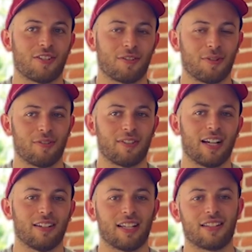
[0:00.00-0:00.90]
So when you've
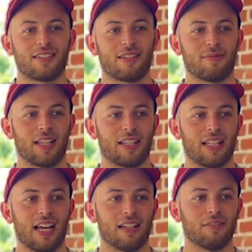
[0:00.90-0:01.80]
got like something
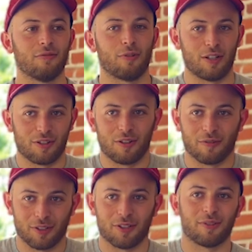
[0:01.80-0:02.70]
that runs over
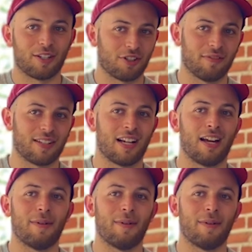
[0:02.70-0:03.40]
the duration of a time,